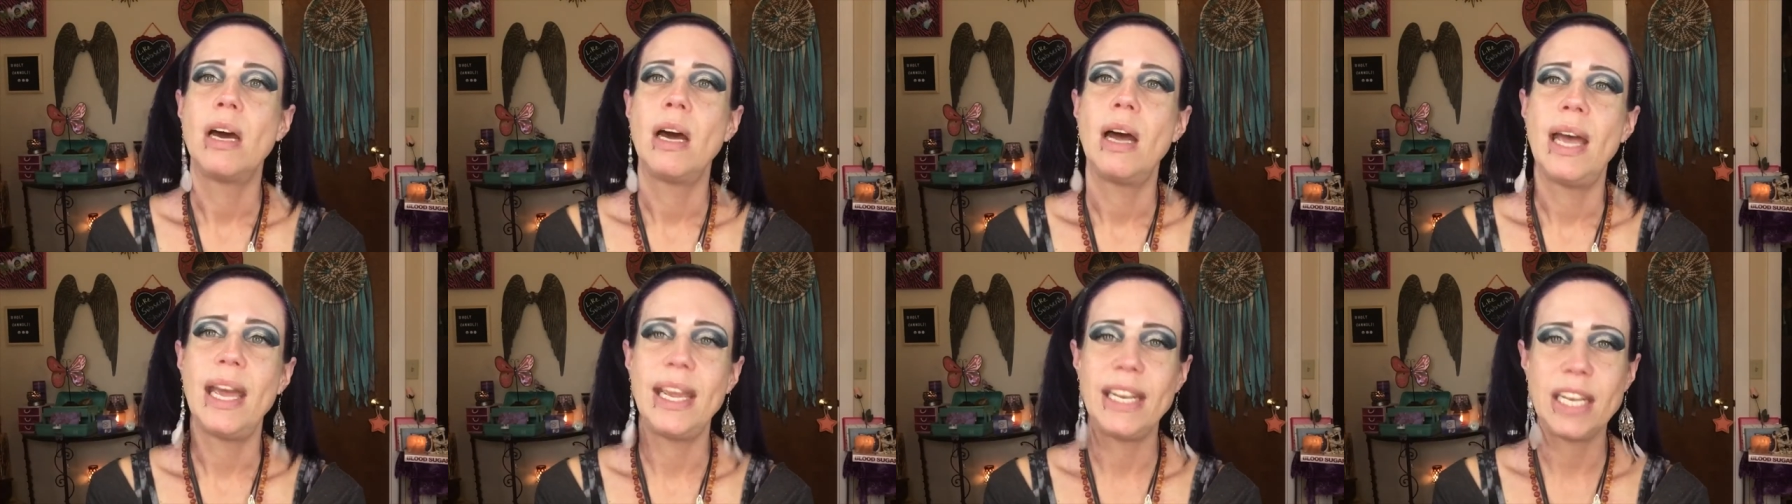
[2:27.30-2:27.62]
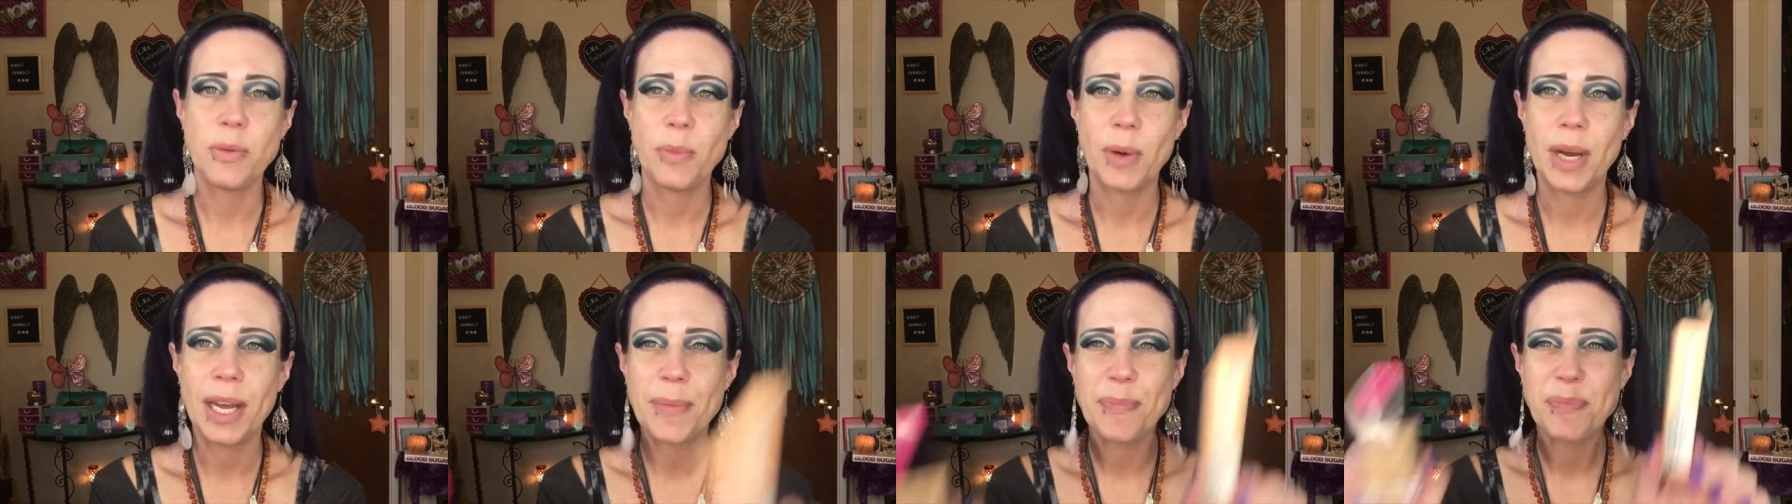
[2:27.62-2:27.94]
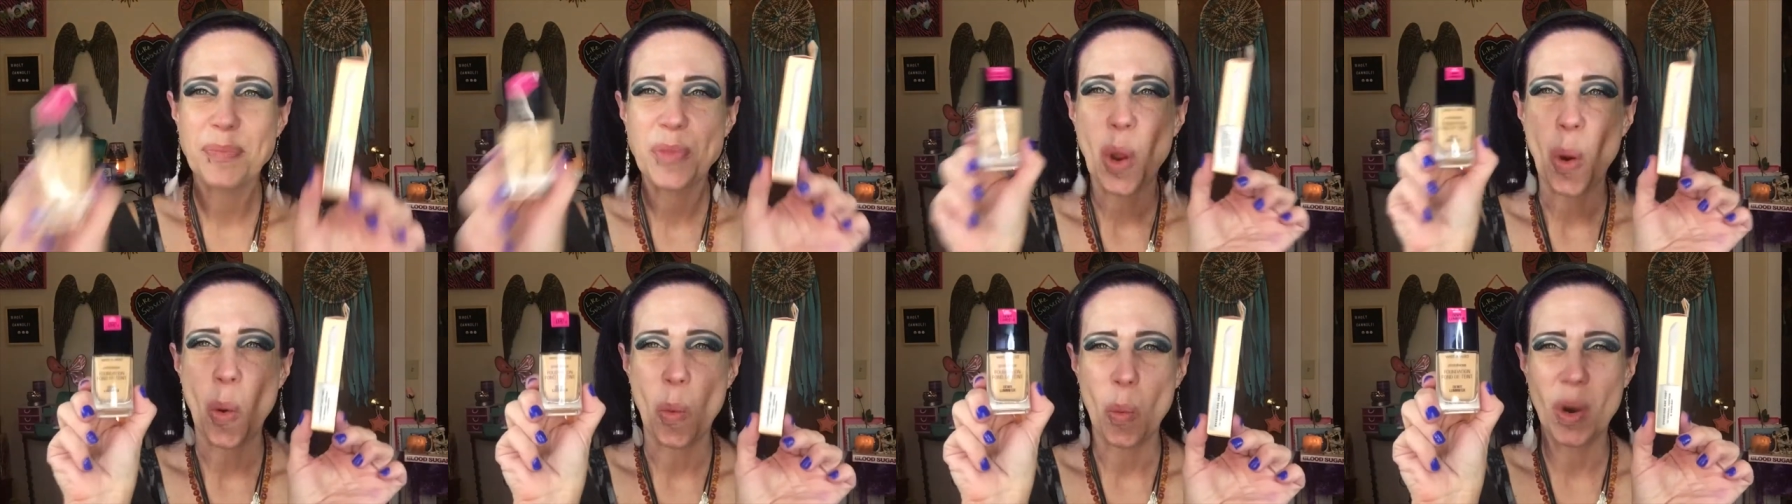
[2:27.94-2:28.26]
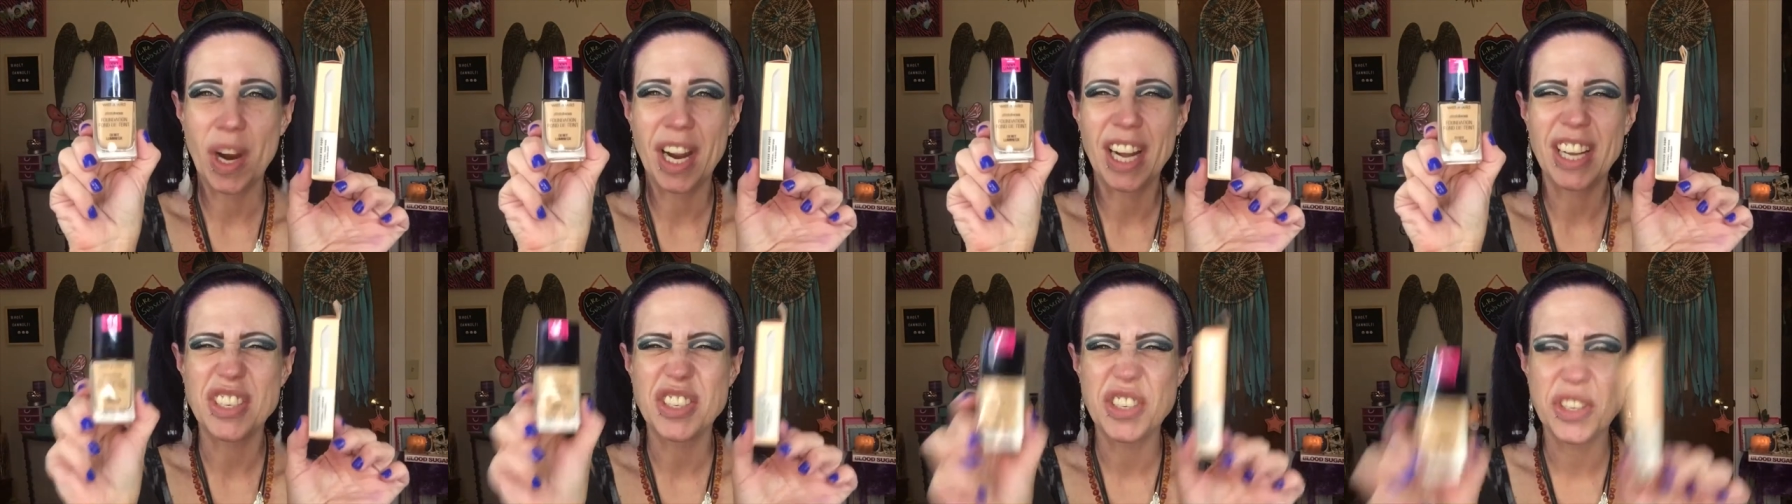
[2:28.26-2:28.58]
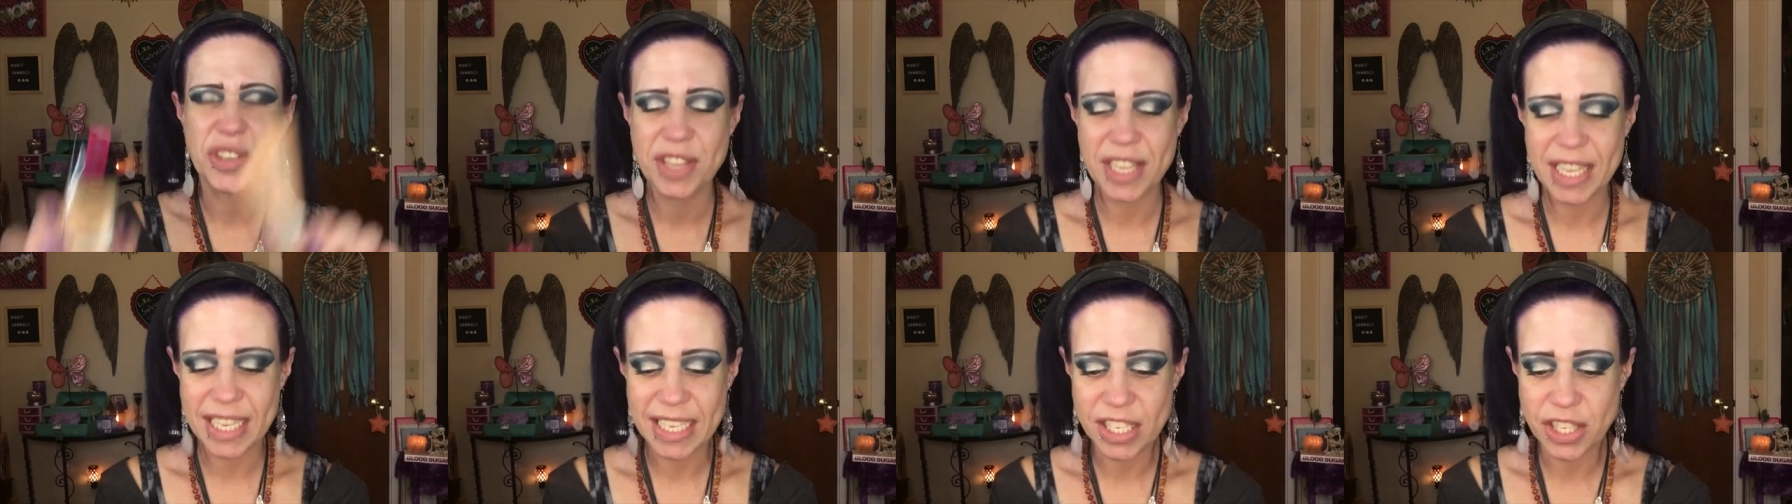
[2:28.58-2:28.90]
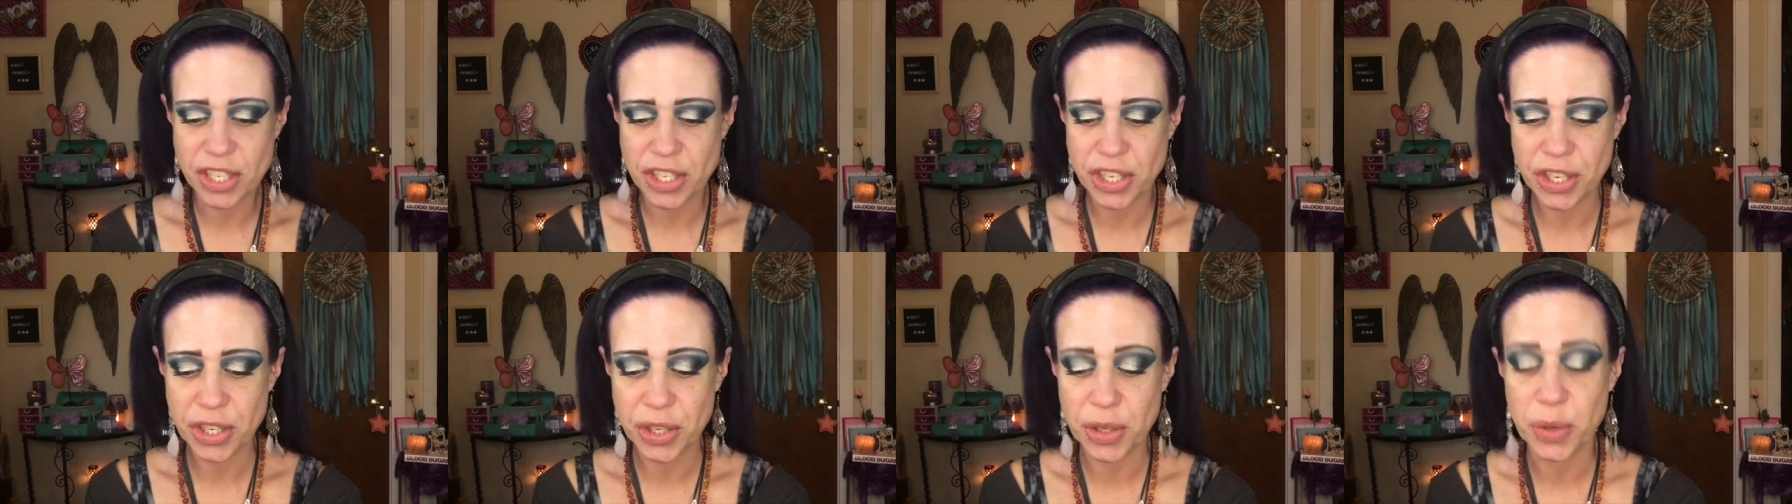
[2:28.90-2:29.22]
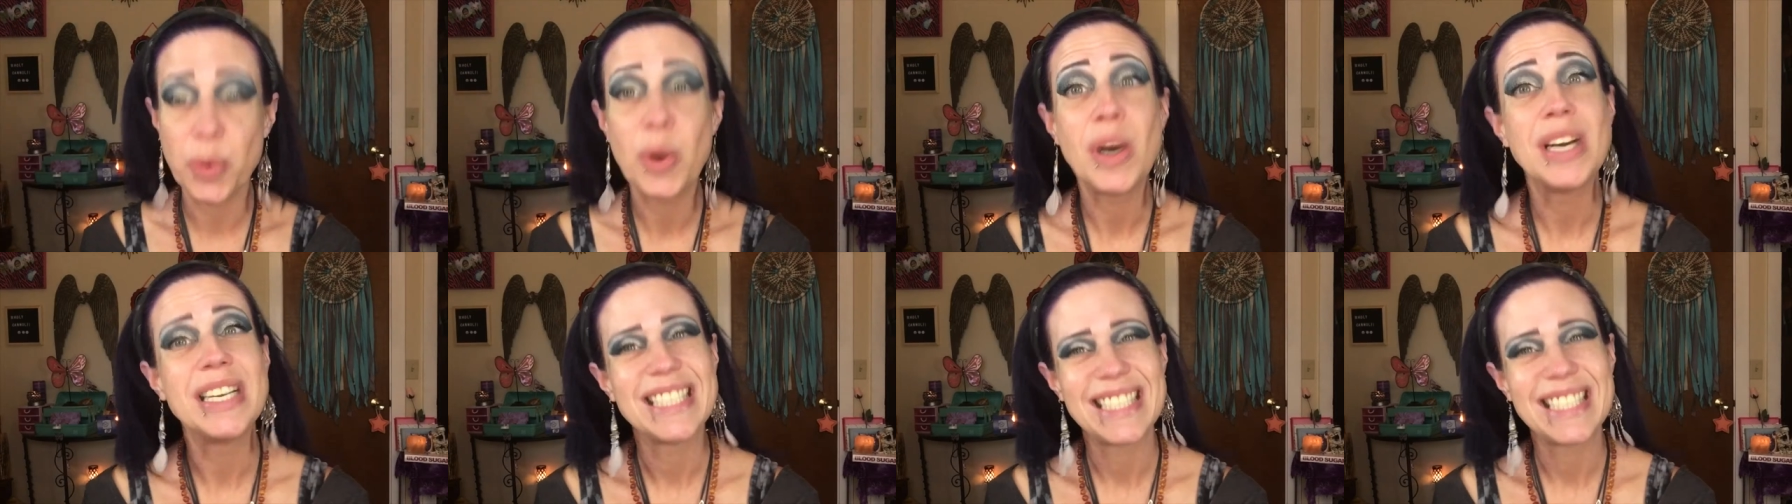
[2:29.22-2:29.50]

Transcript: Anyway, we're going to do these two